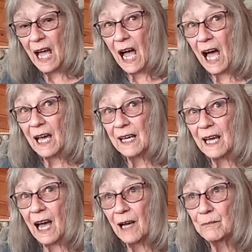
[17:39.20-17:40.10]
I
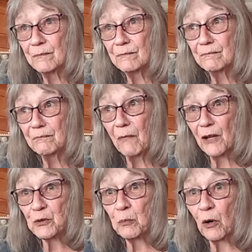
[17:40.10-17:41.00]
I'm
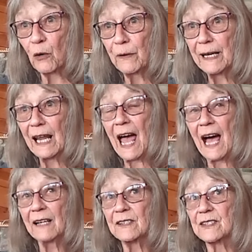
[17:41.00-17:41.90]
much more
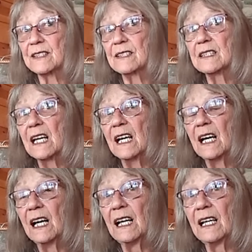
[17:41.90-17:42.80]
relaxed.
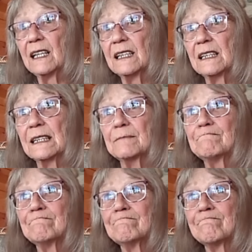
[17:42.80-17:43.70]
Uh,
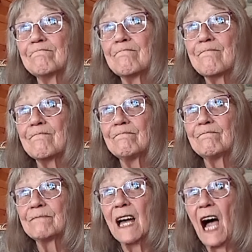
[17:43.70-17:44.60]

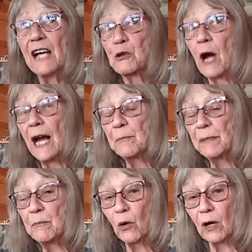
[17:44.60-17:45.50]
I try to
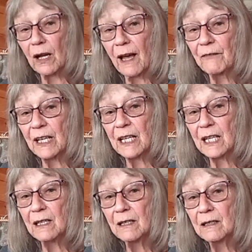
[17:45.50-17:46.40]
be more
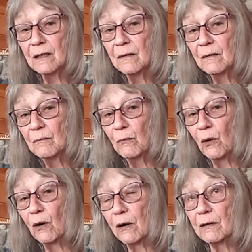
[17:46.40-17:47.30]
loving,
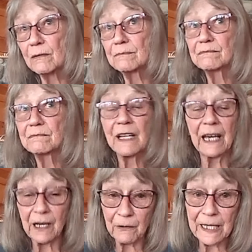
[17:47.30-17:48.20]
more
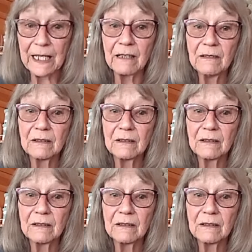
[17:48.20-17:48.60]
caring.